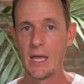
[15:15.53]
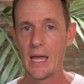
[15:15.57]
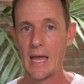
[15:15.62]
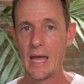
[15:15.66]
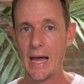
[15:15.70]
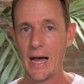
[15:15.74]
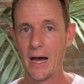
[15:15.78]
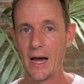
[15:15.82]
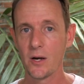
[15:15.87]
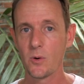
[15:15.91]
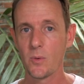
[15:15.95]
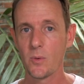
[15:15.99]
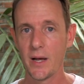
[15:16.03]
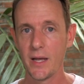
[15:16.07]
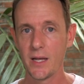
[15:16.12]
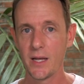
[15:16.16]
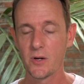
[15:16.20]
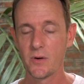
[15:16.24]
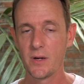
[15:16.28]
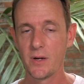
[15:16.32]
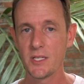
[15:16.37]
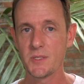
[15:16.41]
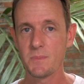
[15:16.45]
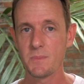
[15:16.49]
how do I
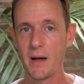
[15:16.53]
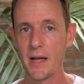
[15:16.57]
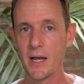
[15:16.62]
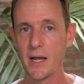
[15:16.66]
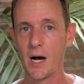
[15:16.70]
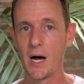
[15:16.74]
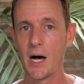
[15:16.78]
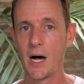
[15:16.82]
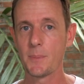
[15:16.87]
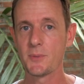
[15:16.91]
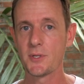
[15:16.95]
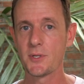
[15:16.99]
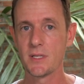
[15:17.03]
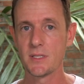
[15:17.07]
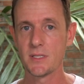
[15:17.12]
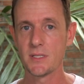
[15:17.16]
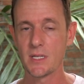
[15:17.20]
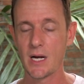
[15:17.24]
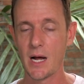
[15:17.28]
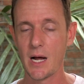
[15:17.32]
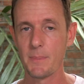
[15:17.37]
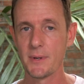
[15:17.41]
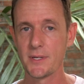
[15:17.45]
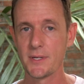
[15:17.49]
increase my options
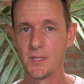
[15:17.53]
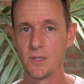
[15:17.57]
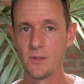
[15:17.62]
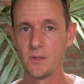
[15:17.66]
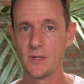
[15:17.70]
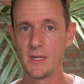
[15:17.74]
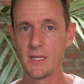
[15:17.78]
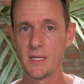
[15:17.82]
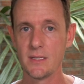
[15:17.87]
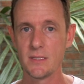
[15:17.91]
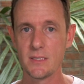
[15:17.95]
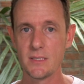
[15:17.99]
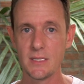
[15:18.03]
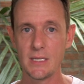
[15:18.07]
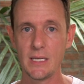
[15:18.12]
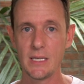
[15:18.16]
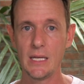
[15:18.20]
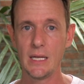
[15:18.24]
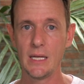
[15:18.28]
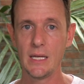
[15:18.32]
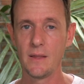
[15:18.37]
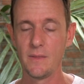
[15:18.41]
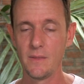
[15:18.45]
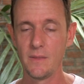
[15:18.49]
and opportunities
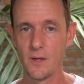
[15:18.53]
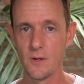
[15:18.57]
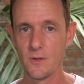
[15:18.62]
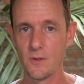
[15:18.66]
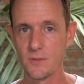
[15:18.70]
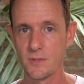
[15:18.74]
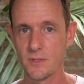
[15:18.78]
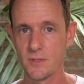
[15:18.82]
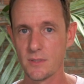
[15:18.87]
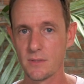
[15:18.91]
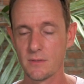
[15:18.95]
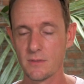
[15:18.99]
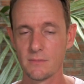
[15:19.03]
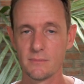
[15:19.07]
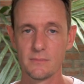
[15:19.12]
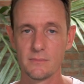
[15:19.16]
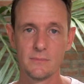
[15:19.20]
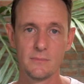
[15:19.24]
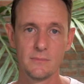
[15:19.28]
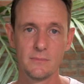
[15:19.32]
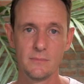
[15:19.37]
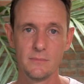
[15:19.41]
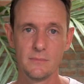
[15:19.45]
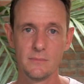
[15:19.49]
in those
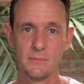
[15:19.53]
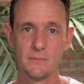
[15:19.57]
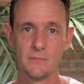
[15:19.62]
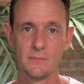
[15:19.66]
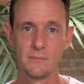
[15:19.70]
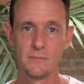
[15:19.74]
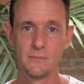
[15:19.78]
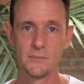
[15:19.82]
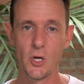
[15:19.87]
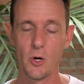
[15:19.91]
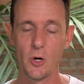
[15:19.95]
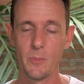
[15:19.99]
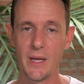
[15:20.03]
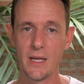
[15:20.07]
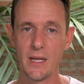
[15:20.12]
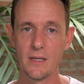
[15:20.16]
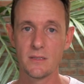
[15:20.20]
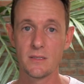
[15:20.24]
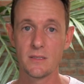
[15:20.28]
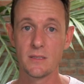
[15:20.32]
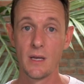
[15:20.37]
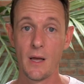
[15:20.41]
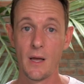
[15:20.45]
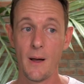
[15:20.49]

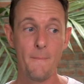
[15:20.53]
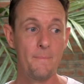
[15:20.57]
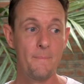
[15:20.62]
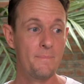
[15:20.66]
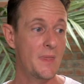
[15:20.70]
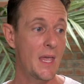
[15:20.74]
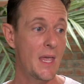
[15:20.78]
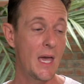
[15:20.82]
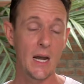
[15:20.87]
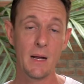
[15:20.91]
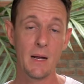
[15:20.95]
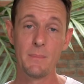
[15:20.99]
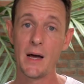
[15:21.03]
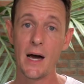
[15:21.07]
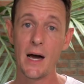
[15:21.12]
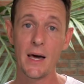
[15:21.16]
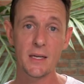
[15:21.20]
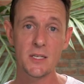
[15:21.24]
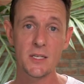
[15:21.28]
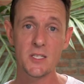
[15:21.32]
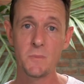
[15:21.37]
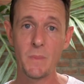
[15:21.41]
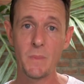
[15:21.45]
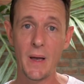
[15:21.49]
domains? And I'm not
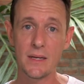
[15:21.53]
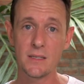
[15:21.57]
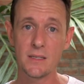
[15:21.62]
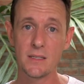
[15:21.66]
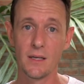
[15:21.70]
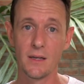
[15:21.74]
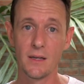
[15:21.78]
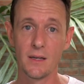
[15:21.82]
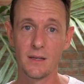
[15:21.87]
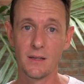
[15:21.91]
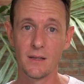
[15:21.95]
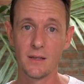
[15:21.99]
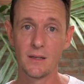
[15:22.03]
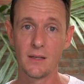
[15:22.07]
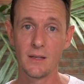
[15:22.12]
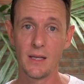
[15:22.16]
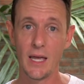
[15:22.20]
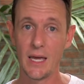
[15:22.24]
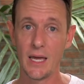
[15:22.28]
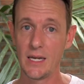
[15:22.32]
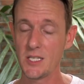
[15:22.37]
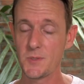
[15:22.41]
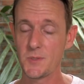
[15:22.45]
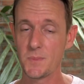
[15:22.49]
expecting
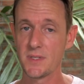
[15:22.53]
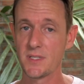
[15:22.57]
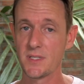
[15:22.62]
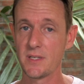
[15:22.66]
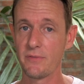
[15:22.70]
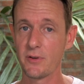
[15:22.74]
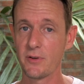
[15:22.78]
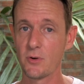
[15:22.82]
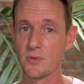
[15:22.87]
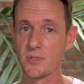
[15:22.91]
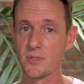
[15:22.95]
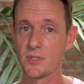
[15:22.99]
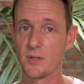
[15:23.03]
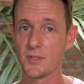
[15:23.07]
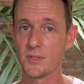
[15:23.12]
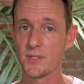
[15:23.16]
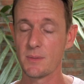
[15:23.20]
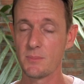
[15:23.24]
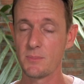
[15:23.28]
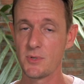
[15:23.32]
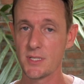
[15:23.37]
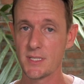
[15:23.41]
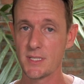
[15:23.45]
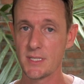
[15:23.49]
any specific results.
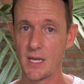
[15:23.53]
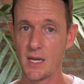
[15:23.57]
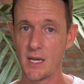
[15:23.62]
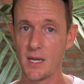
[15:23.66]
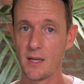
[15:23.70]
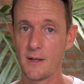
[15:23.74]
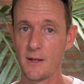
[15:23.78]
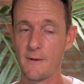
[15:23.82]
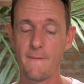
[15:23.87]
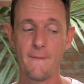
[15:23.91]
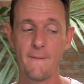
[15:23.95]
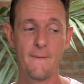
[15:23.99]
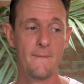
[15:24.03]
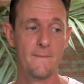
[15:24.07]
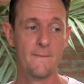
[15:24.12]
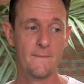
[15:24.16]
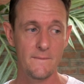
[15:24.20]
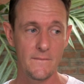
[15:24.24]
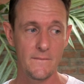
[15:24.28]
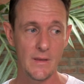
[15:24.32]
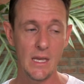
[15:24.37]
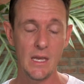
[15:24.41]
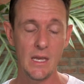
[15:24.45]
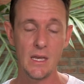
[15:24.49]
I'm just saying,
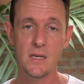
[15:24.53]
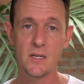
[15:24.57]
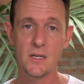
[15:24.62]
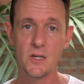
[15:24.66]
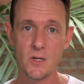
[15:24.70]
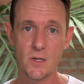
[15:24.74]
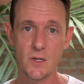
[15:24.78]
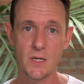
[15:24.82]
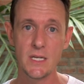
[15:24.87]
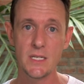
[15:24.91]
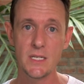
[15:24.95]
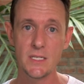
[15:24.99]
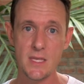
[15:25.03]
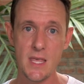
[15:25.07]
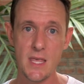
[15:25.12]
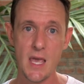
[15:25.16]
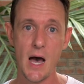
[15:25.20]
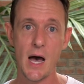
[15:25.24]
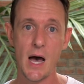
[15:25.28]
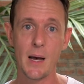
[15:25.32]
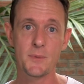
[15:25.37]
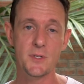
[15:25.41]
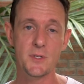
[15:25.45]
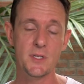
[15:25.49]
increase the
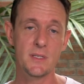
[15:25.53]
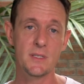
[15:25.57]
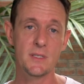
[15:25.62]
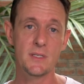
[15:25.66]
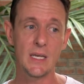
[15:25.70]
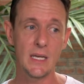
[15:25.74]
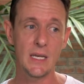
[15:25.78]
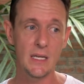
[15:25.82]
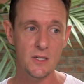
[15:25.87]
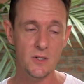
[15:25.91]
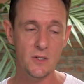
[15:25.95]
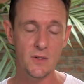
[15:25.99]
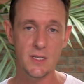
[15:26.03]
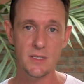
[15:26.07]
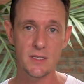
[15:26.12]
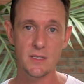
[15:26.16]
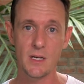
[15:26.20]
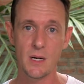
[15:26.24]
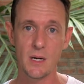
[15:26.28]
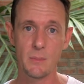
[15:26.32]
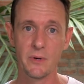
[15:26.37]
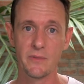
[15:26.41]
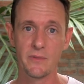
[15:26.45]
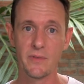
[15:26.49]
options, increase
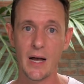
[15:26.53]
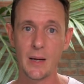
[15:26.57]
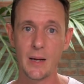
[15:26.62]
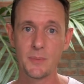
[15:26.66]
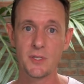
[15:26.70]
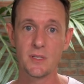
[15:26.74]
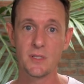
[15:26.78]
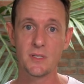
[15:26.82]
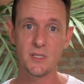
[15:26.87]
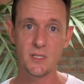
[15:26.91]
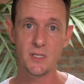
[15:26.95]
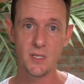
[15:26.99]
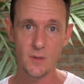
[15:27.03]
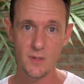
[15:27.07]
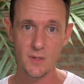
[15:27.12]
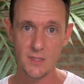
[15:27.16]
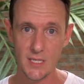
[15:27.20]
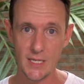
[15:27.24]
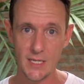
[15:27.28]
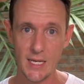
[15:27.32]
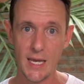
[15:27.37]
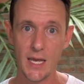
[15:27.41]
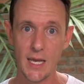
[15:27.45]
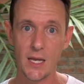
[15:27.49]
the number of options, do it
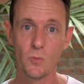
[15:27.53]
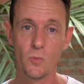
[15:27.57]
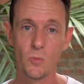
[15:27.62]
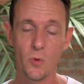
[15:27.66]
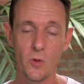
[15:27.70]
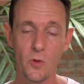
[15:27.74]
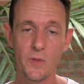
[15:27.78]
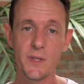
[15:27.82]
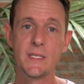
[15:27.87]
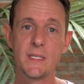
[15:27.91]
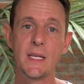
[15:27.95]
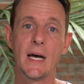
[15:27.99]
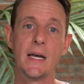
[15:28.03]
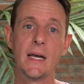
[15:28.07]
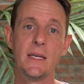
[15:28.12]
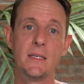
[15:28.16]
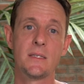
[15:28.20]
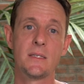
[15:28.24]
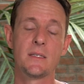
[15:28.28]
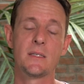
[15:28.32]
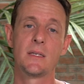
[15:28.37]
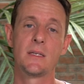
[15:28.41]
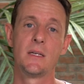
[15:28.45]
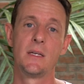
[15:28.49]
today, roll the
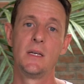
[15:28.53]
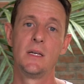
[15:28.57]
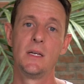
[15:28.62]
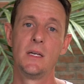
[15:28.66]
dice,